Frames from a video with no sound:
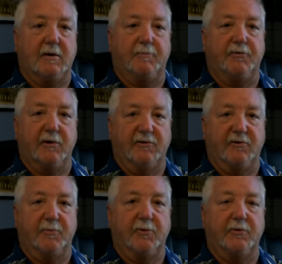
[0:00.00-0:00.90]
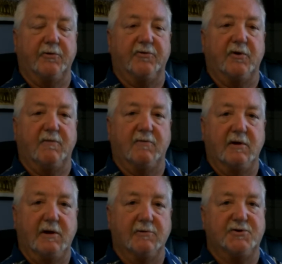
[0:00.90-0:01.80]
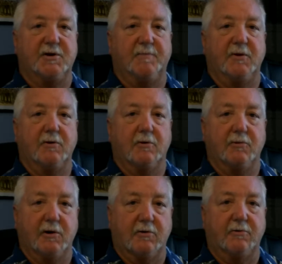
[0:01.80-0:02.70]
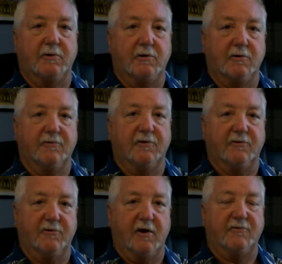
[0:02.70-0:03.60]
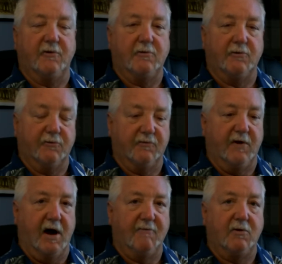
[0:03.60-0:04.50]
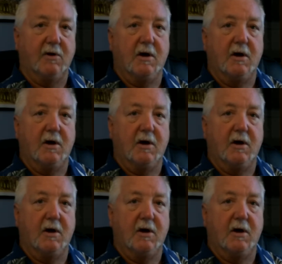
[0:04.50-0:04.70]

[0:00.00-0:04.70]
principles of leadership that are critical to your success and your survival.